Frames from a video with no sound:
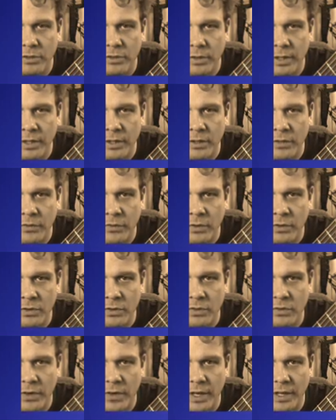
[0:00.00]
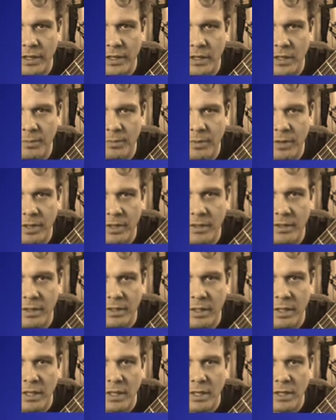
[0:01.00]
string on the 1st fret. You're going to put
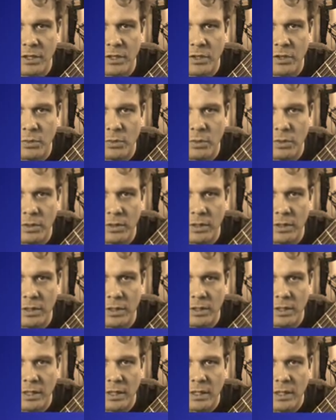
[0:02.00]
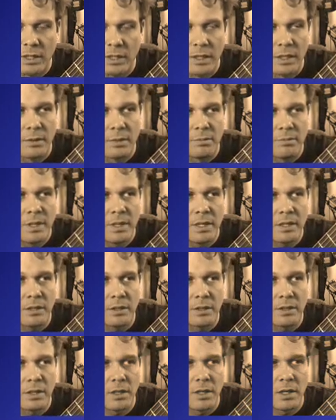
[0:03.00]
your
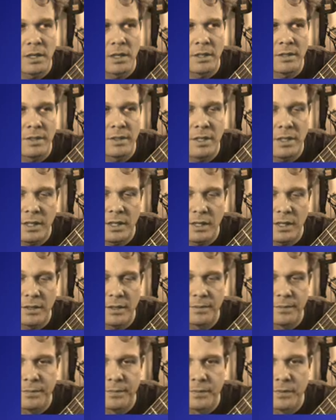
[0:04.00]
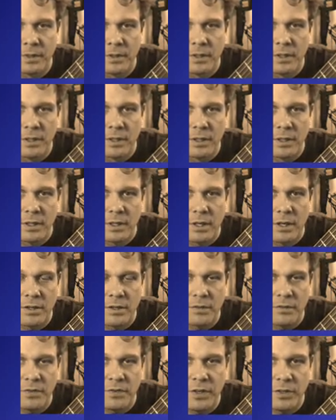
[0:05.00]
middle on the
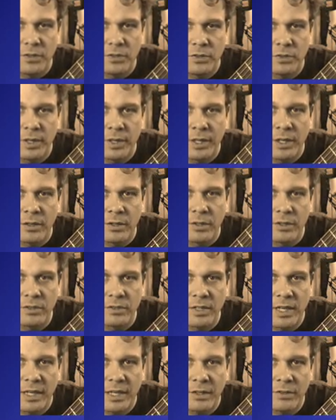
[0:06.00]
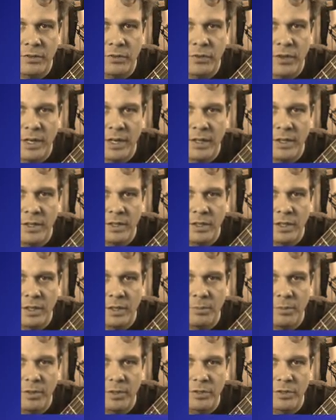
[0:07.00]
5th string on the 2nd fret, and then you're
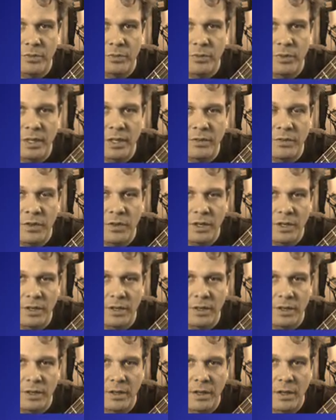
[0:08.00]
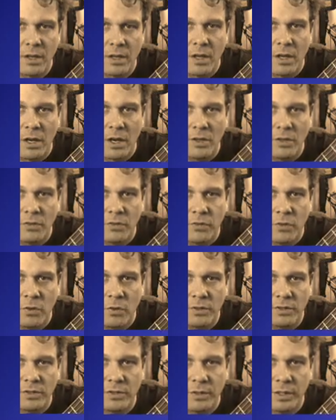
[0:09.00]
going to put your ring finger on the
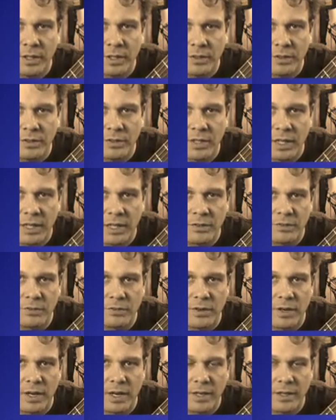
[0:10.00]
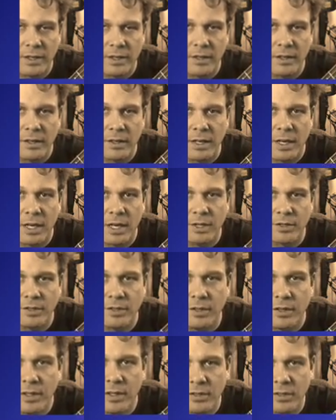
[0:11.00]
4th string on the 2nd fret.
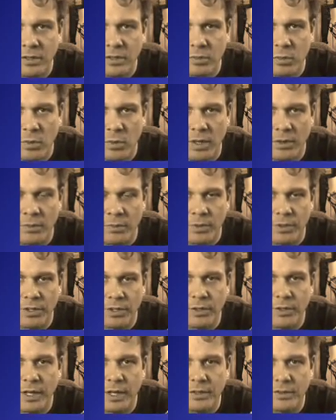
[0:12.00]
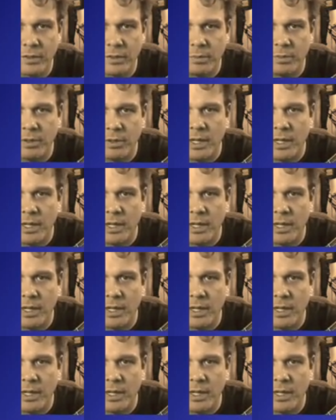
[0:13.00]
And this is one where you get to